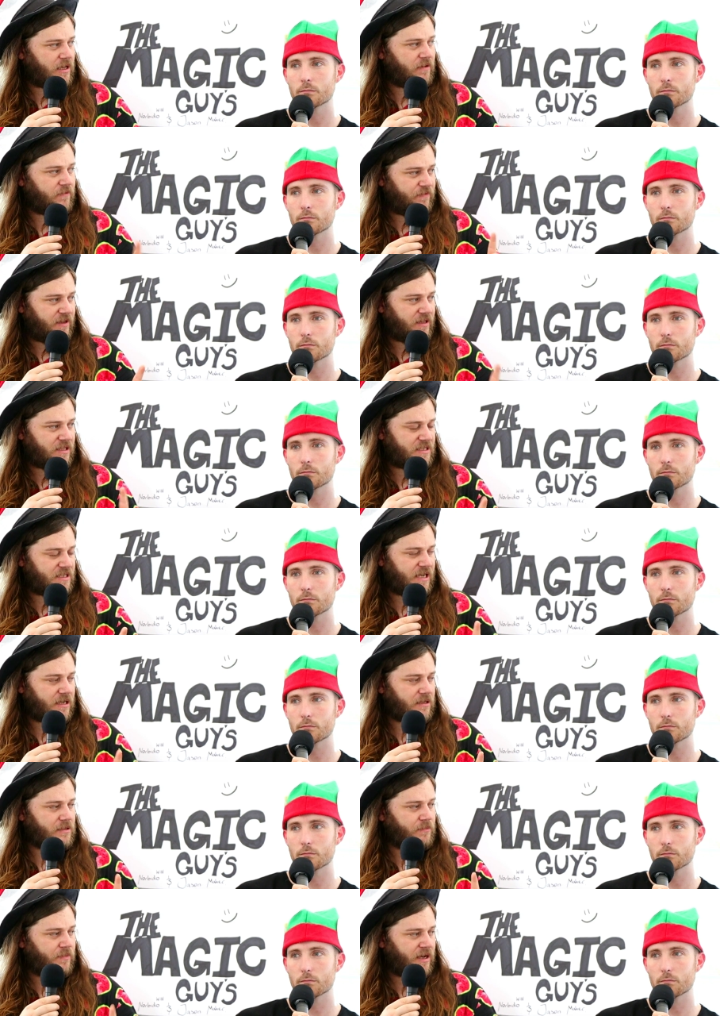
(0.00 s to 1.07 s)
Speaker 1: can feel
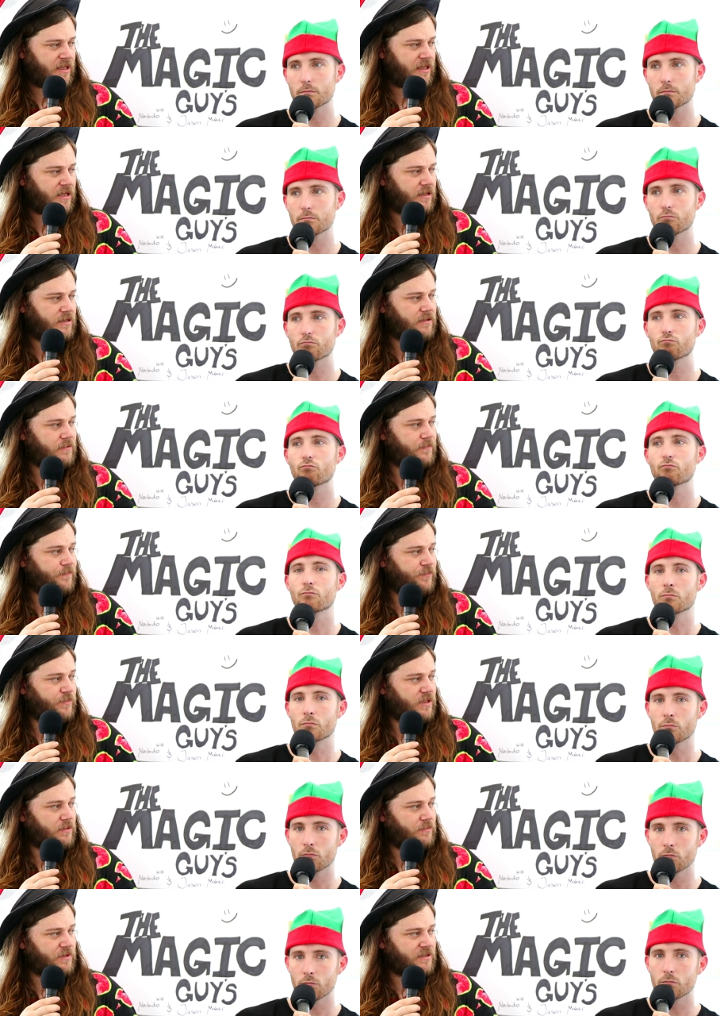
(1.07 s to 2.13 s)
attacked by that
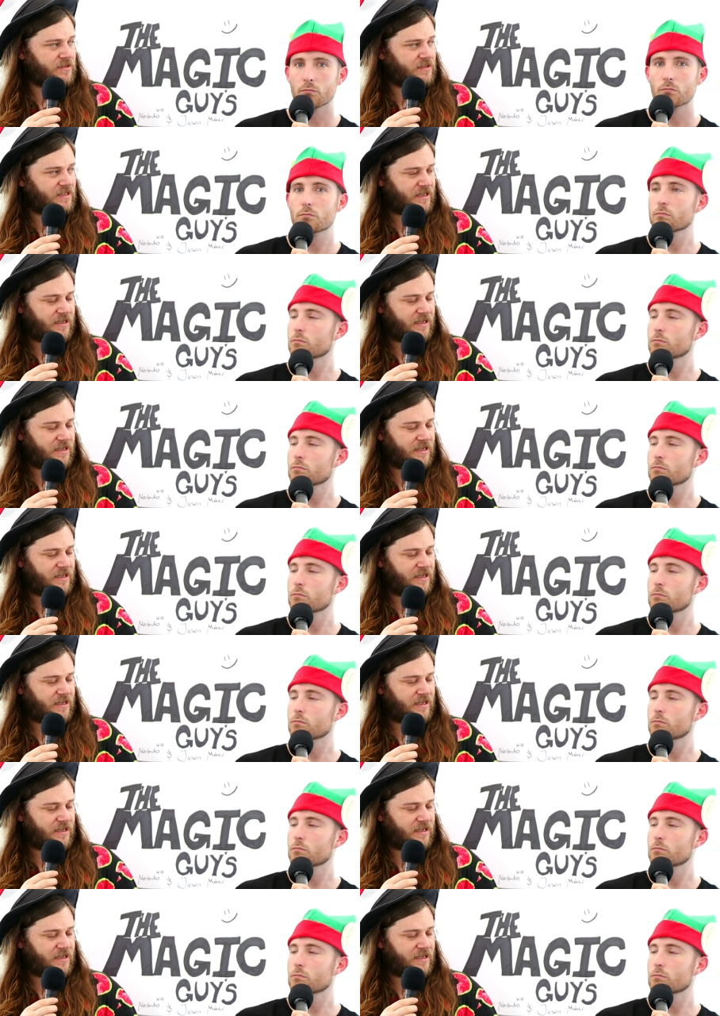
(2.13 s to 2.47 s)
because